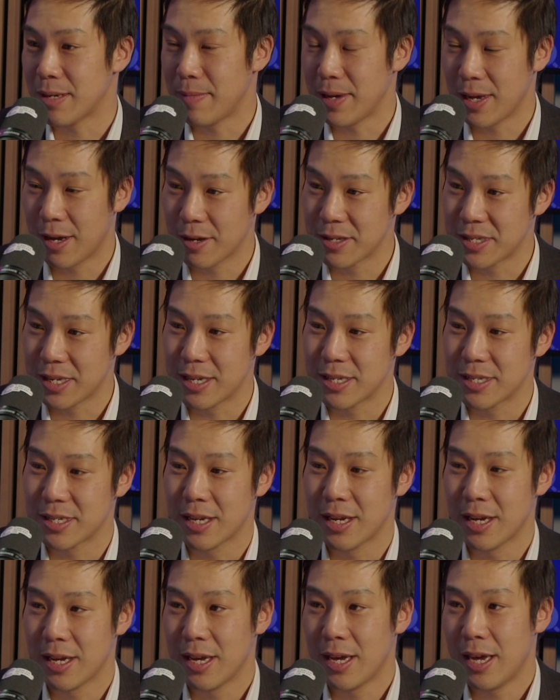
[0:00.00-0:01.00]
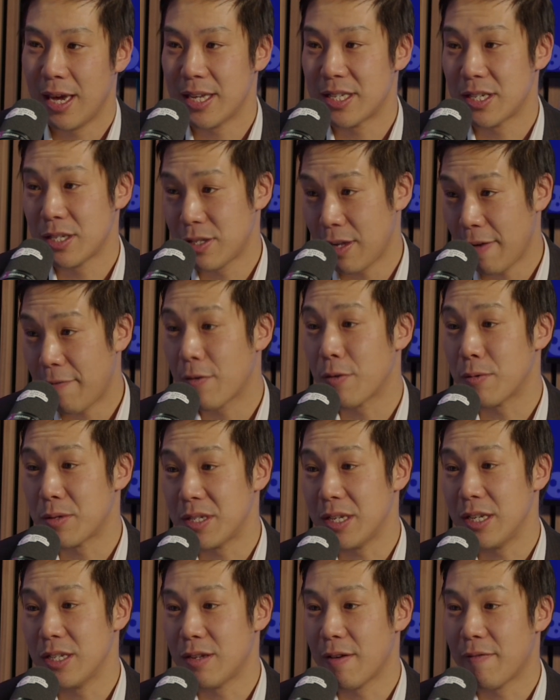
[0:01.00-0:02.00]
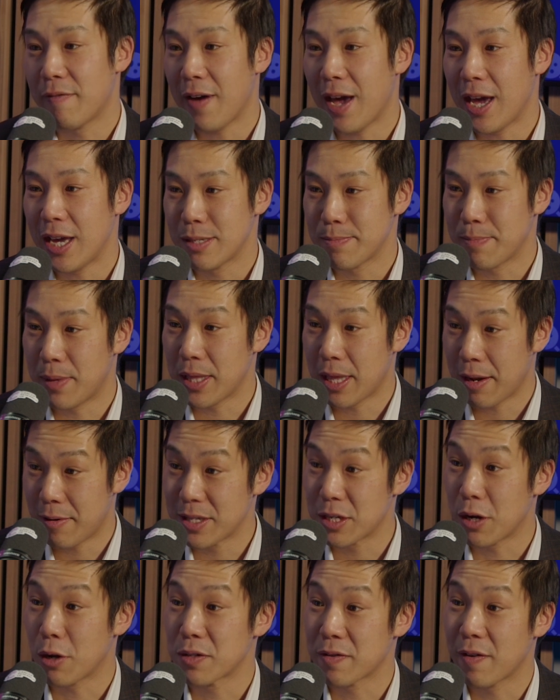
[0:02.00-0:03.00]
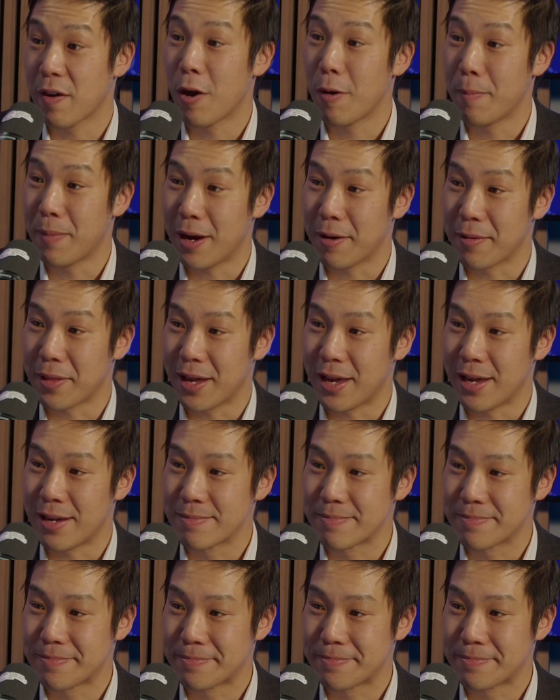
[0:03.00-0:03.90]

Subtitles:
because it's a difficult disease to face, but there is lots of hope out there.